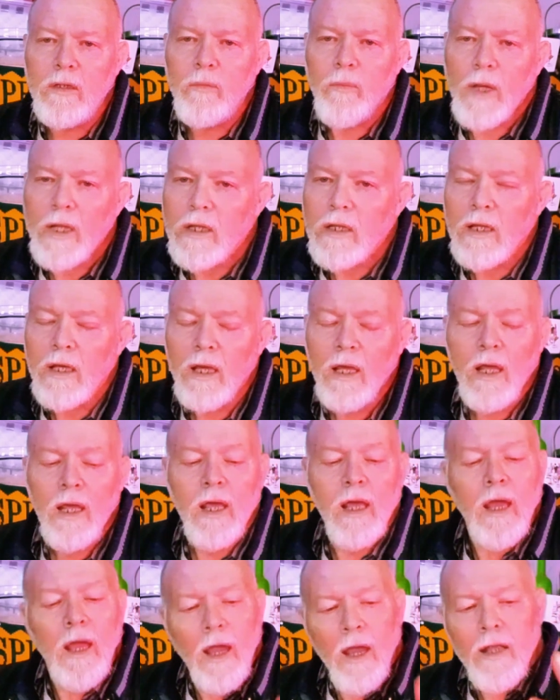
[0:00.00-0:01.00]
and wet,
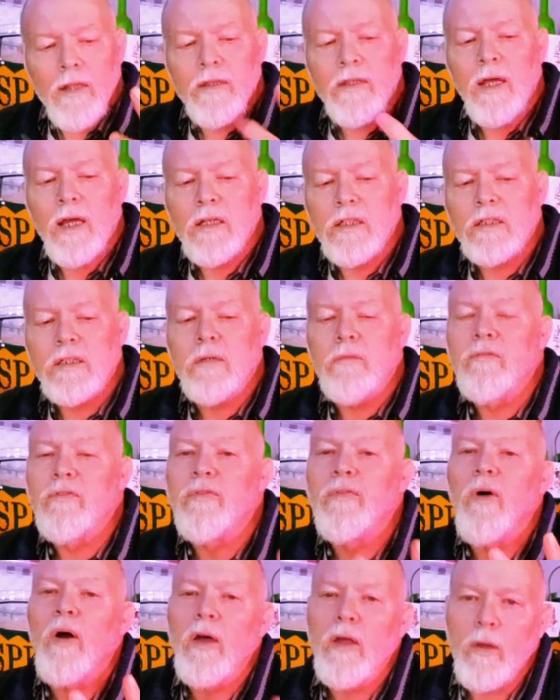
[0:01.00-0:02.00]
and take some
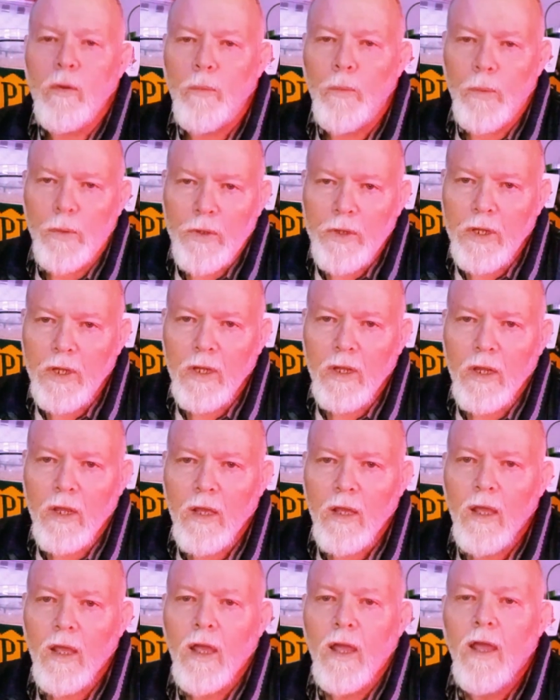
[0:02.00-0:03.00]
firewood.
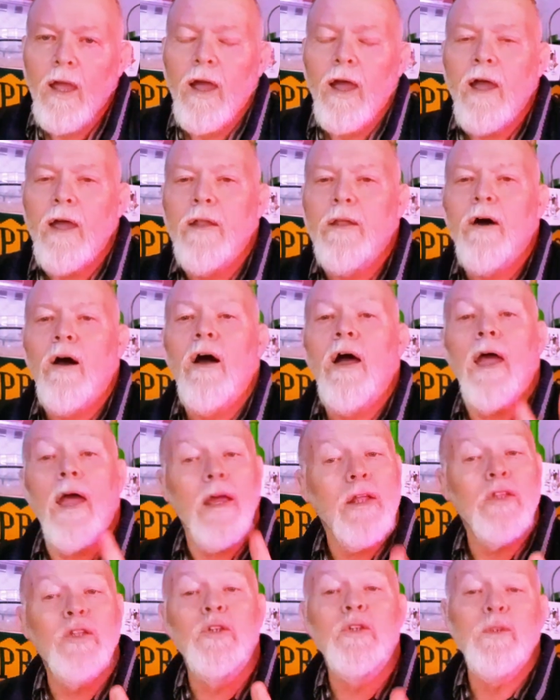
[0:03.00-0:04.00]
And I
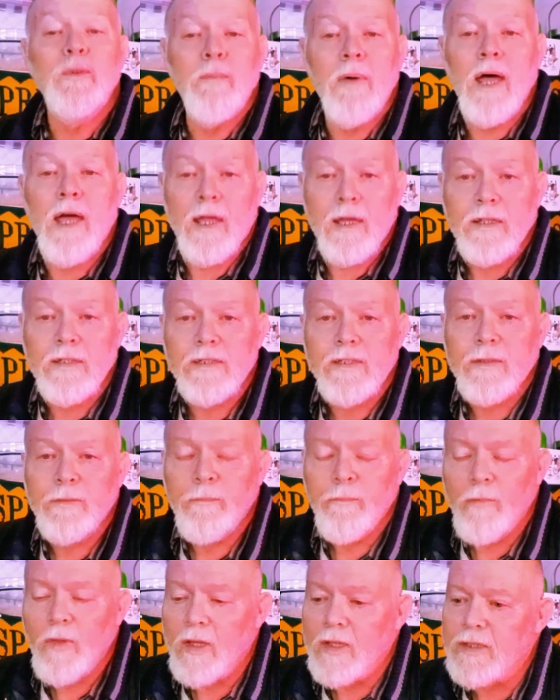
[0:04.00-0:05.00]
had 2 bags.
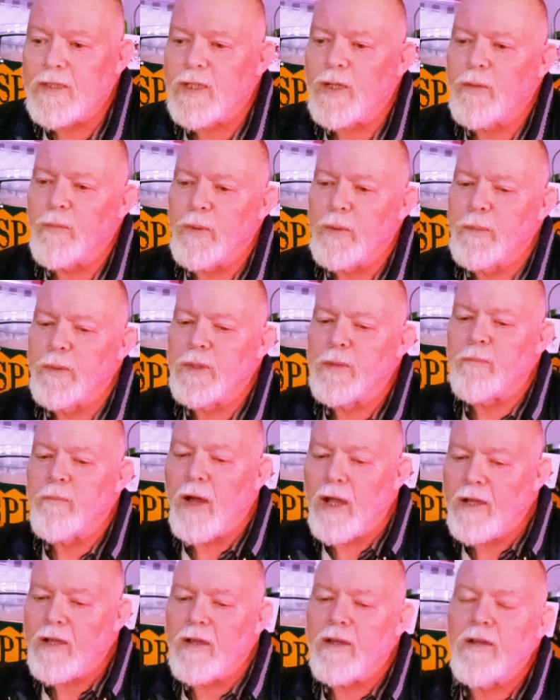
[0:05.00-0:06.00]
So we would
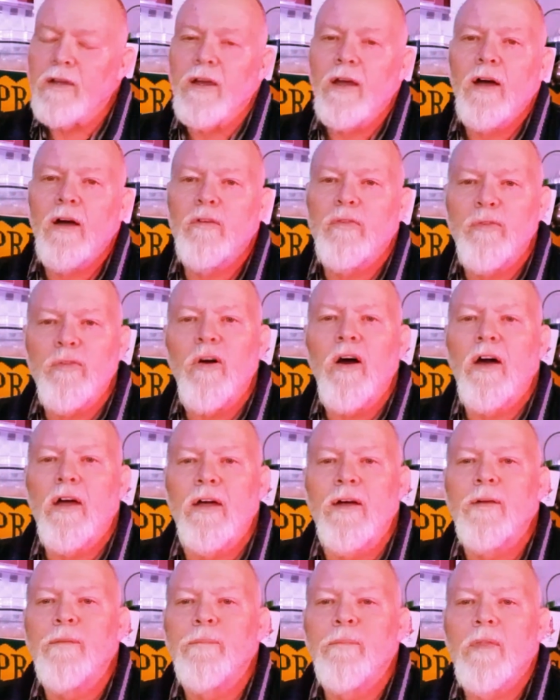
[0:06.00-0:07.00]
make a
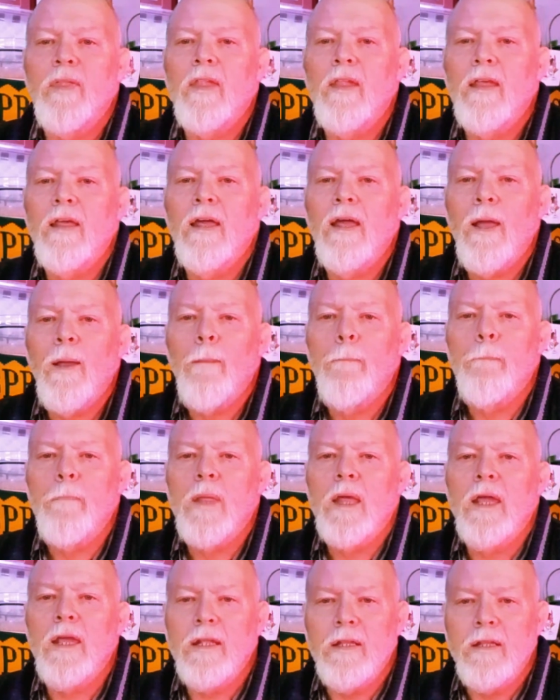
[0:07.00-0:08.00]
fire
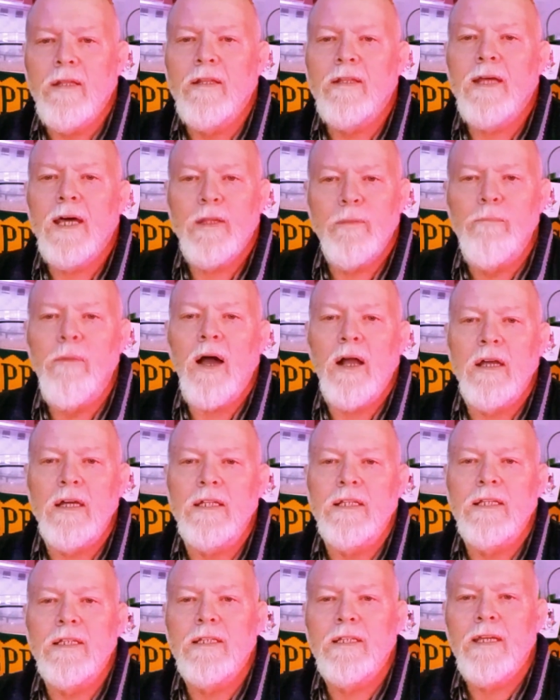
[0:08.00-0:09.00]
in that
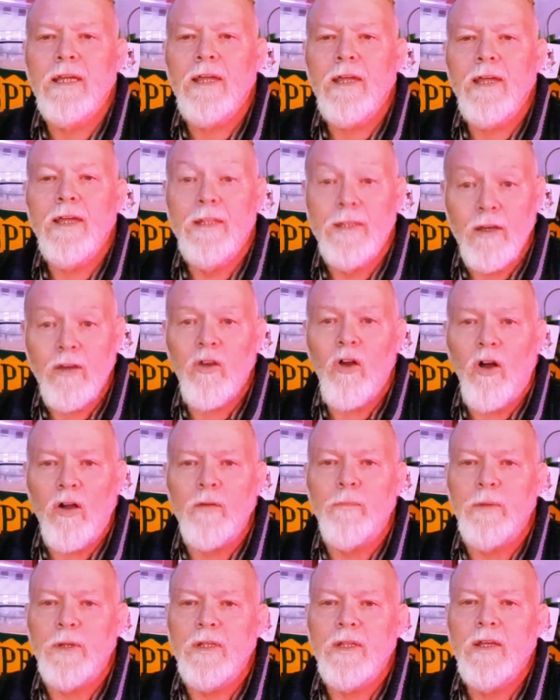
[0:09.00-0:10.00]
bucket in the
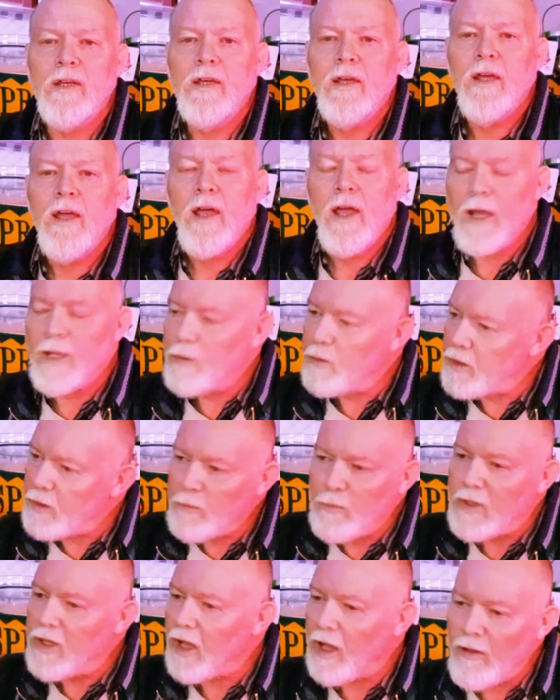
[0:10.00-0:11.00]
cockpit. And
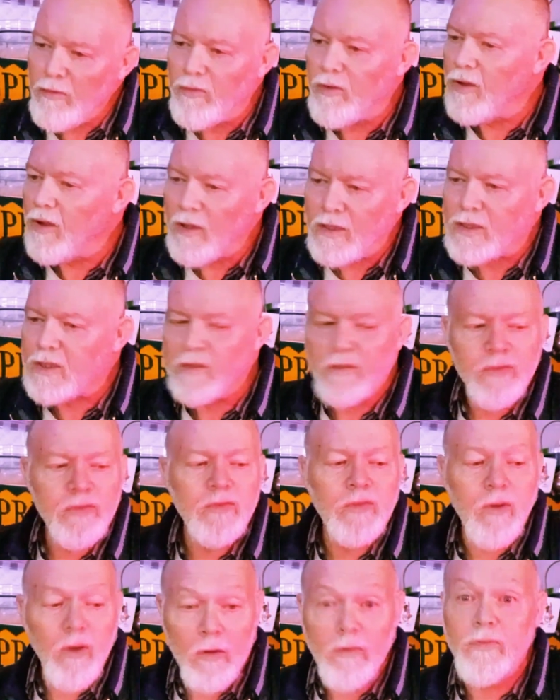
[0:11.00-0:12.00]
then we'll have lots of
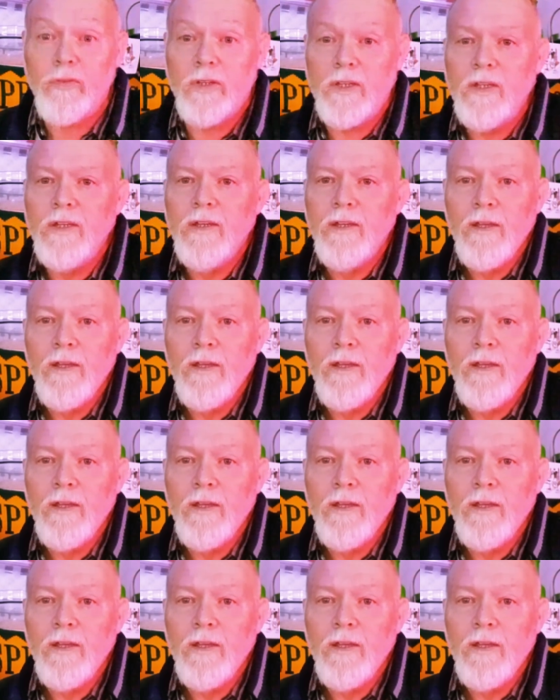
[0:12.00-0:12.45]
coffee,